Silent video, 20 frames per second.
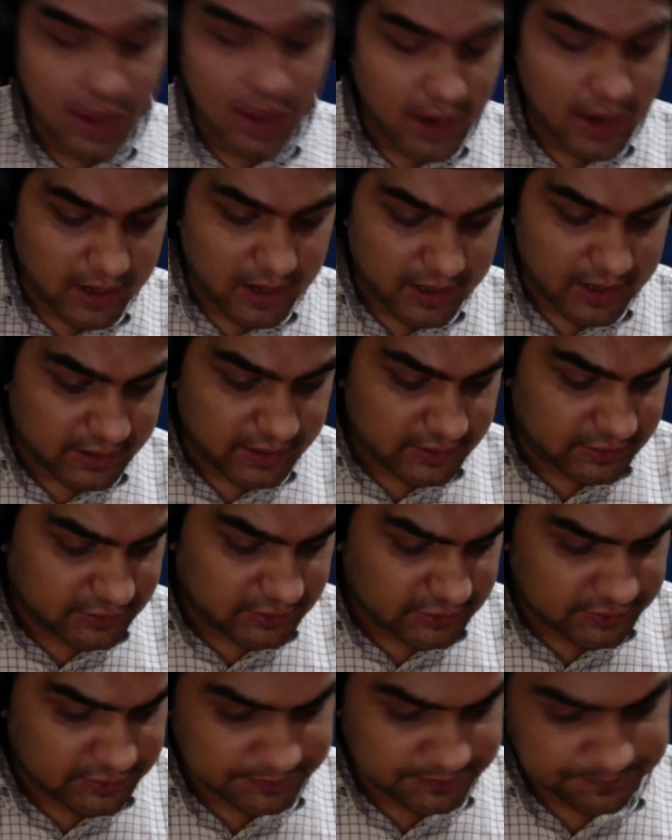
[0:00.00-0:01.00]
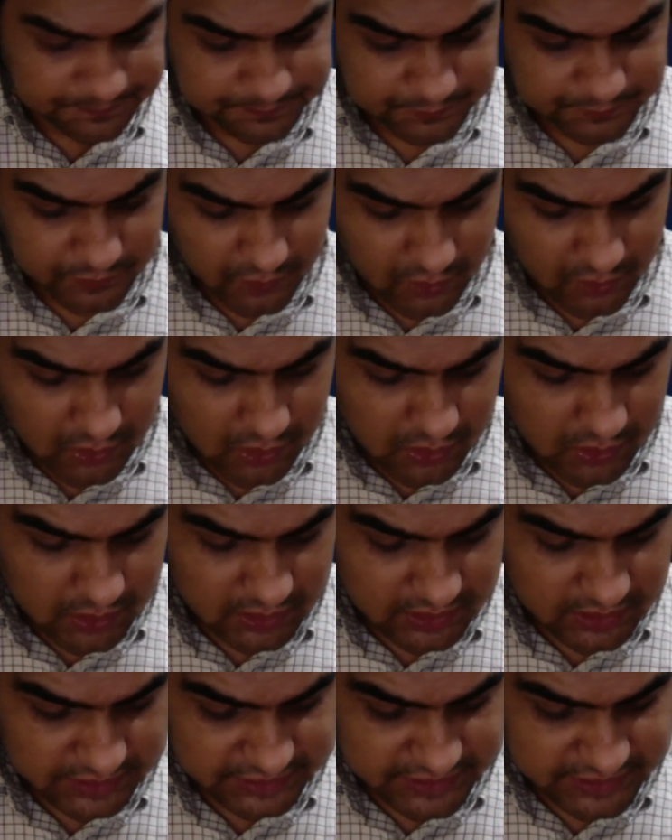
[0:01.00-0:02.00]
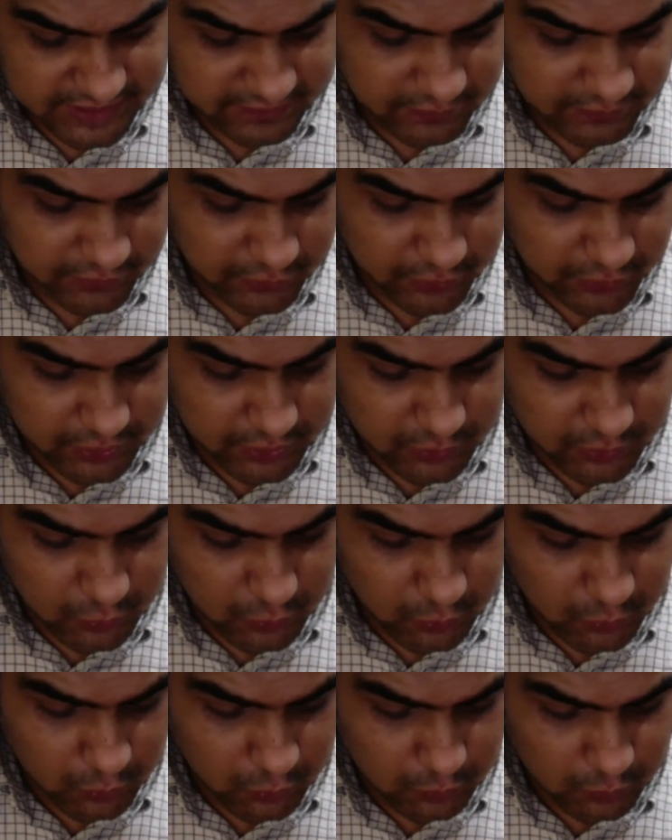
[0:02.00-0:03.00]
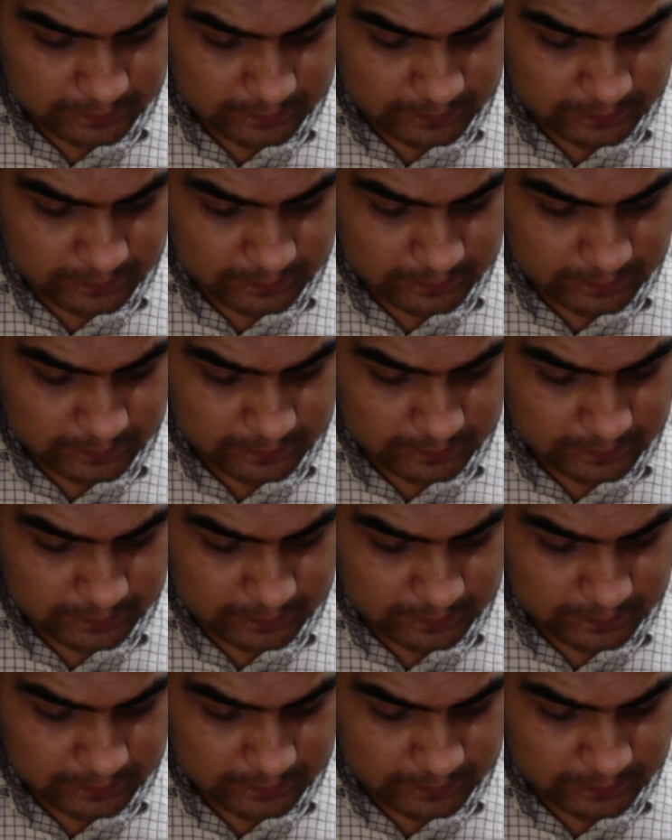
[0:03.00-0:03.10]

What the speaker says: And on other side, what you can do,